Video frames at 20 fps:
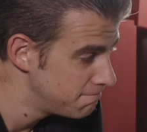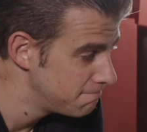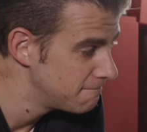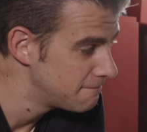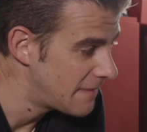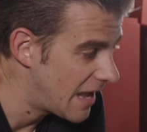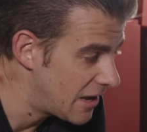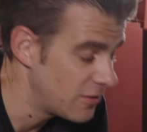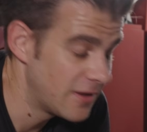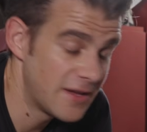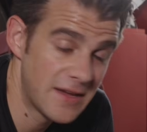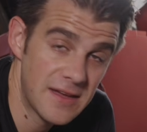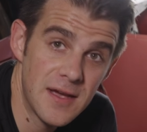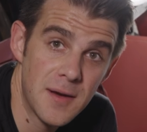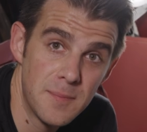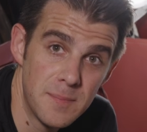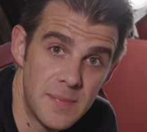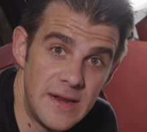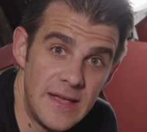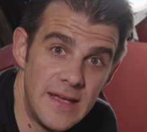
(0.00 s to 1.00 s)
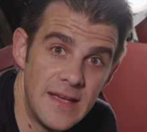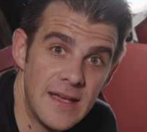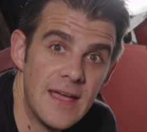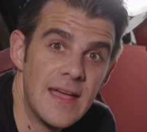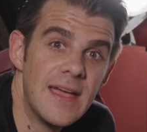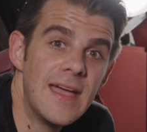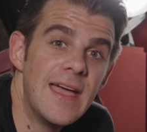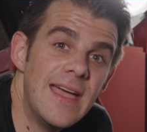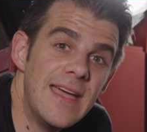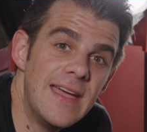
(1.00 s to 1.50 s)
outlet company,
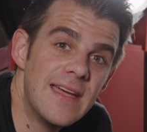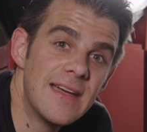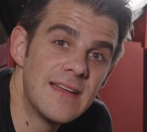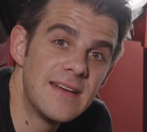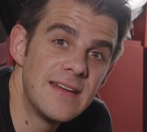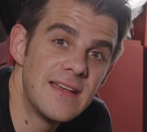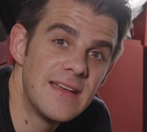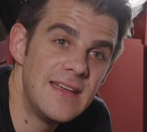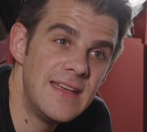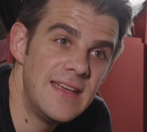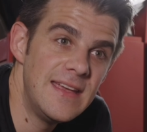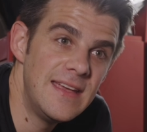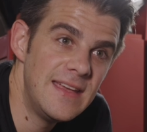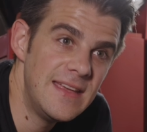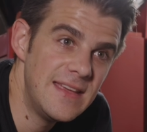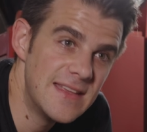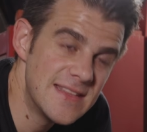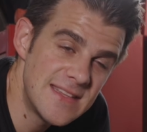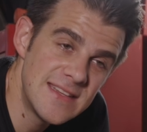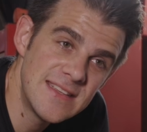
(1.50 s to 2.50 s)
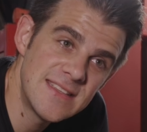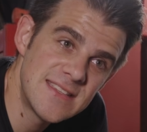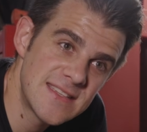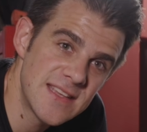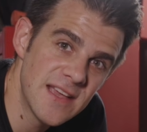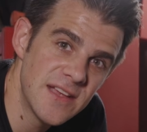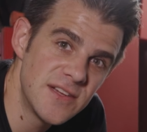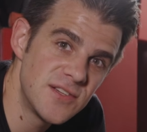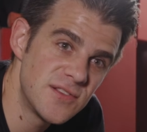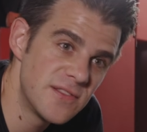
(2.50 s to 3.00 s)
and in as
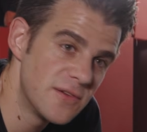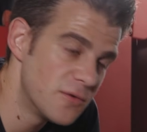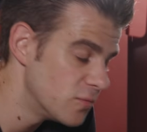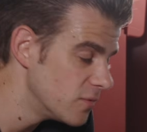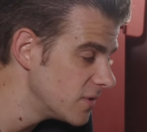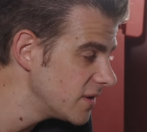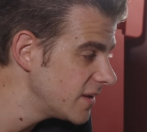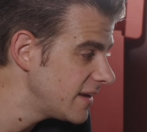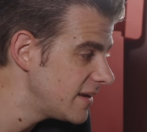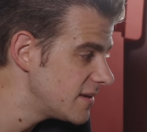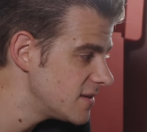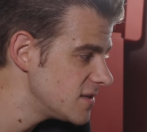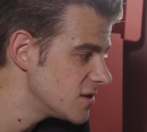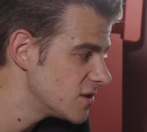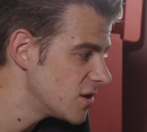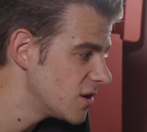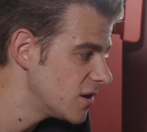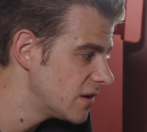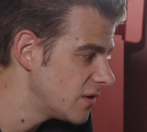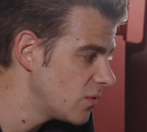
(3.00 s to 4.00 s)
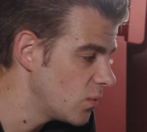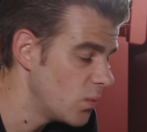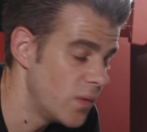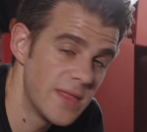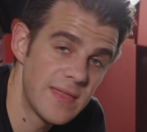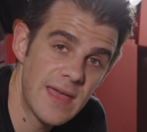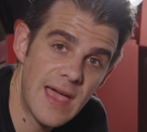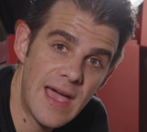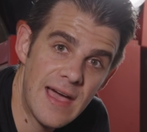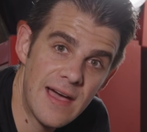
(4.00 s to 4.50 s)
such, they're really concerned
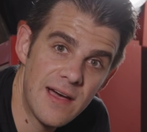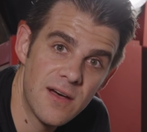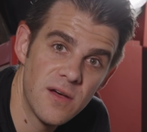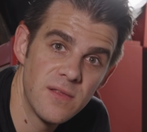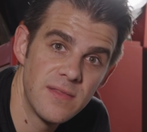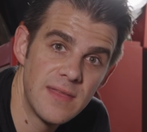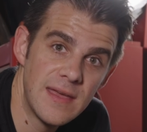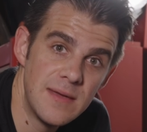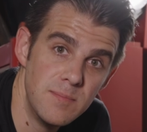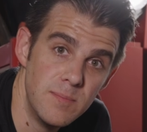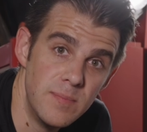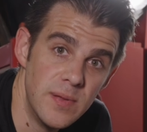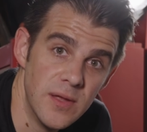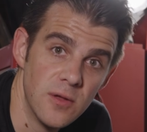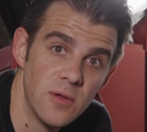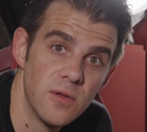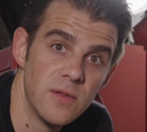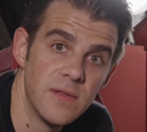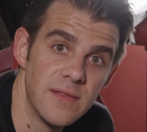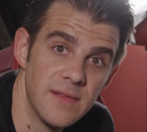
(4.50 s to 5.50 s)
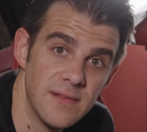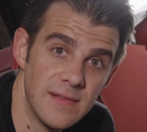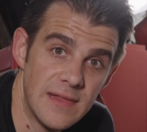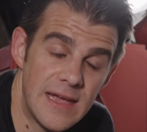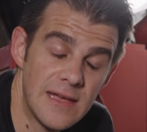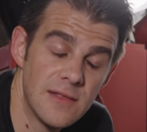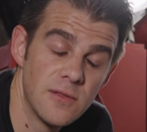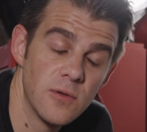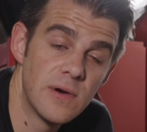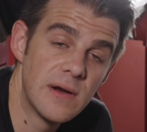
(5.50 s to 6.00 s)
with how they bill the
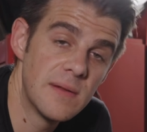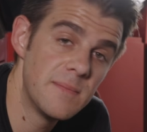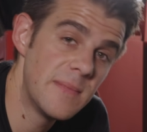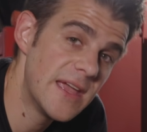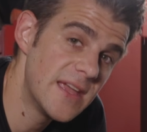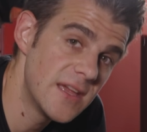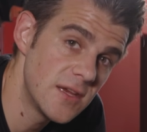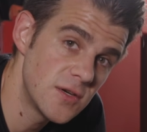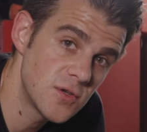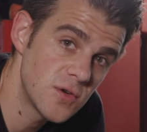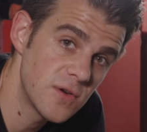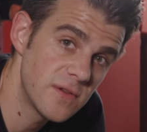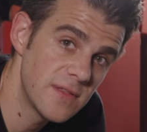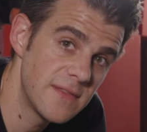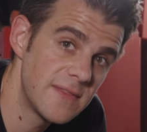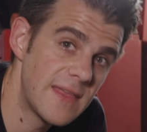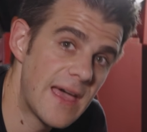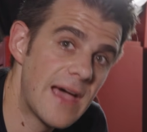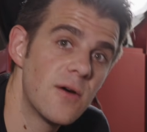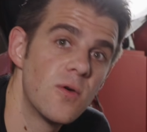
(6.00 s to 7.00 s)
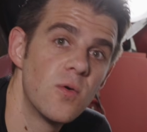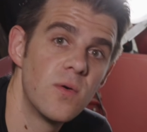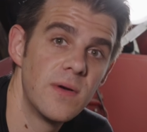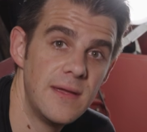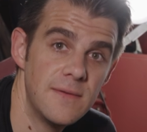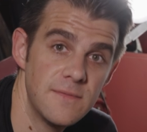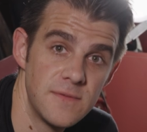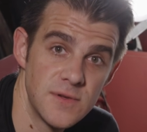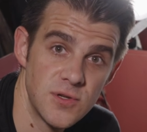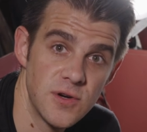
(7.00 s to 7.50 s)
landlord and making sure that that whole
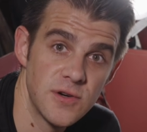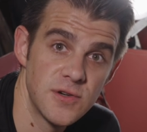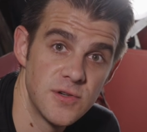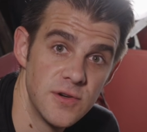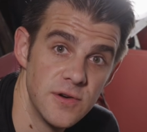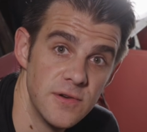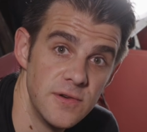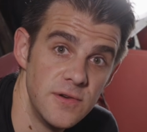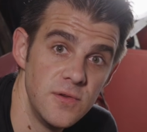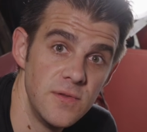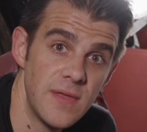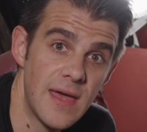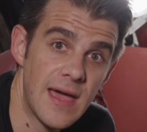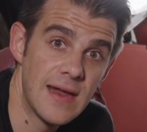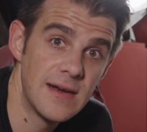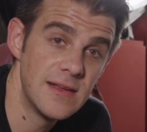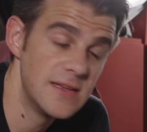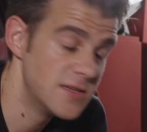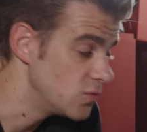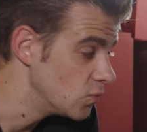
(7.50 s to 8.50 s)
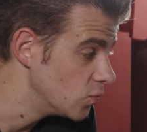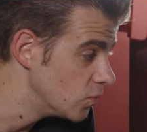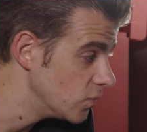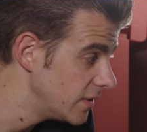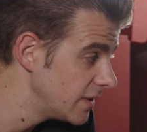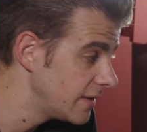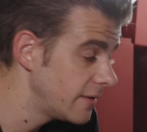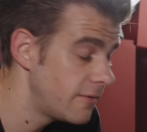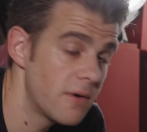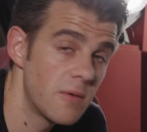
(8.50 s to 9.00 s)
infrastructure to do that is
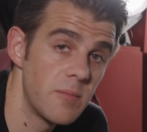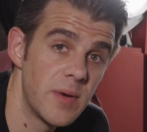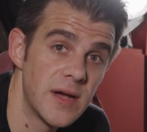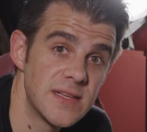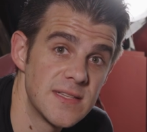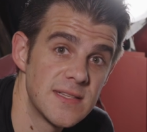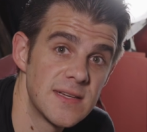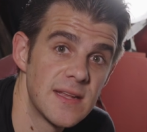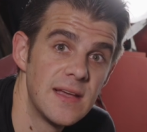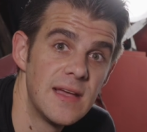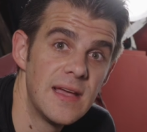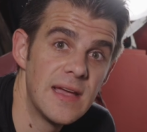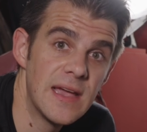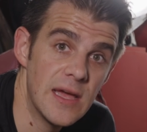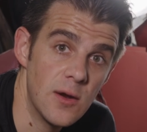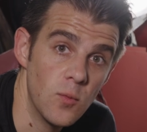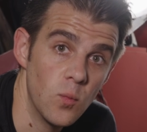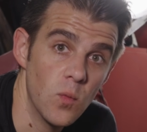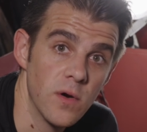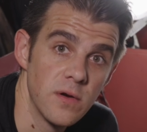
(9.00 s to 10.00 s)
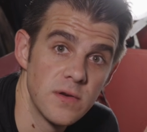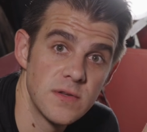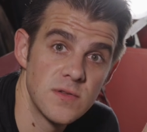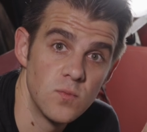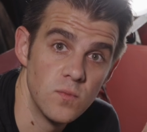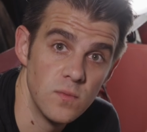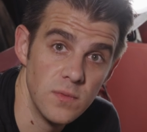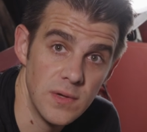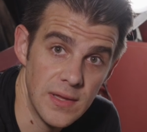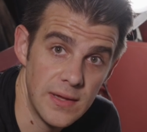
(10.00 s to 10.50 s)
really robust and works
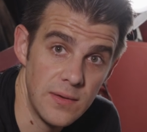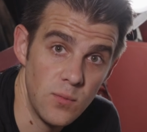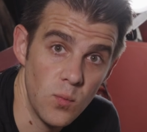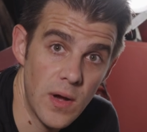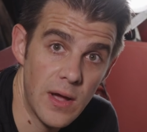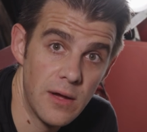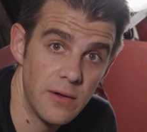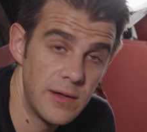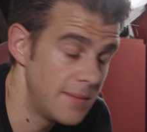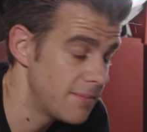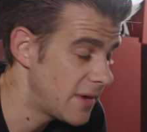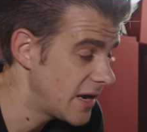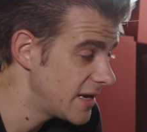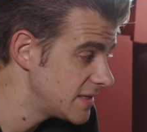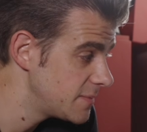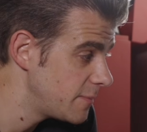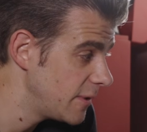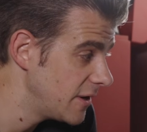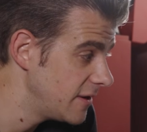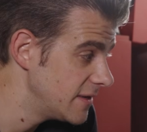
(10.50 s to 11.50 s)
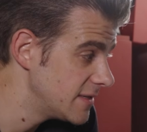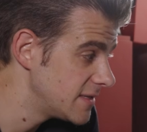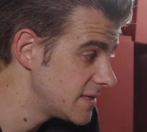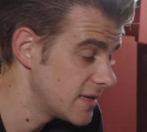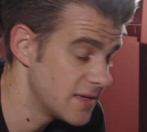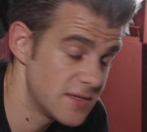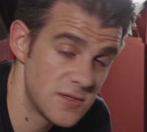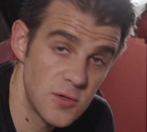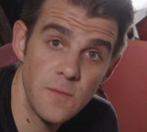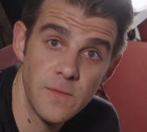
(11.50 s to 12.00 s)
really well. And in my experience
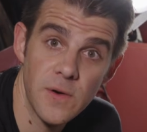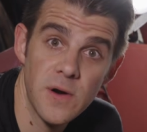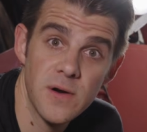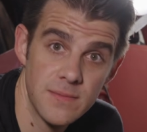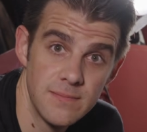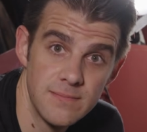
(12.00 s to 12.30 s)
so far,